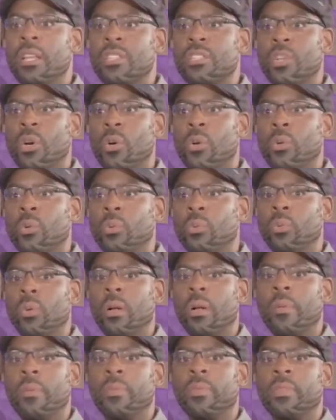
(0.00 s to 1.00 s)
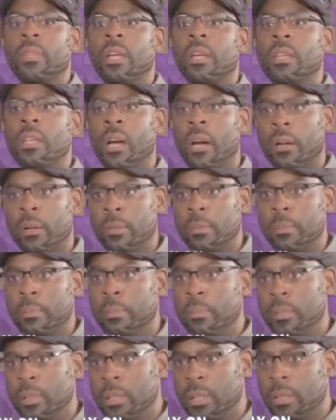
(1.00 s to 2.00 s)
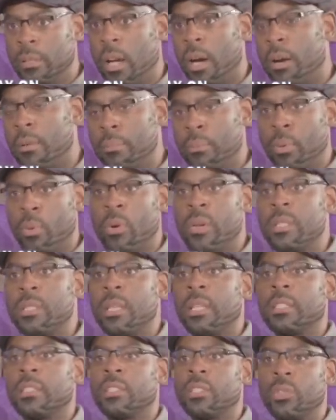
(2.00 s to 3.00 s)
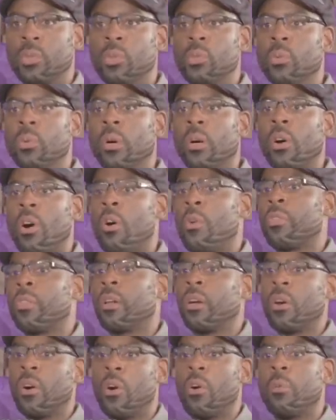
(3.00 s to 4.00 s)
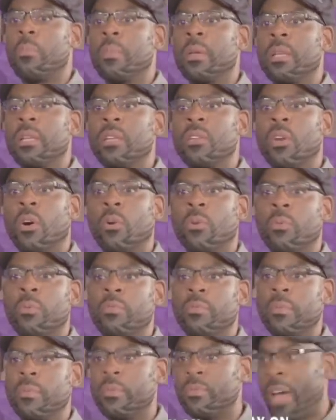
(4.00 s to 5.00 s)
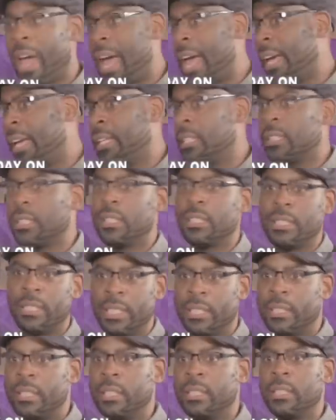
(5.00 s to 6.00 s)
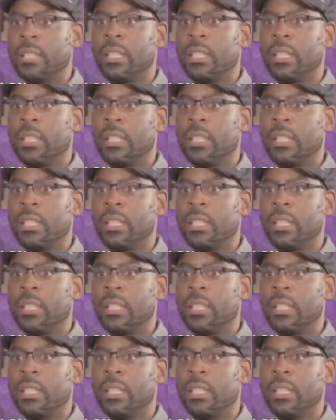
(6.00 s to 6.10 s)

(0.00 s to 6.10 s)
So the young boys in school often called me, you know, faggots, sissies,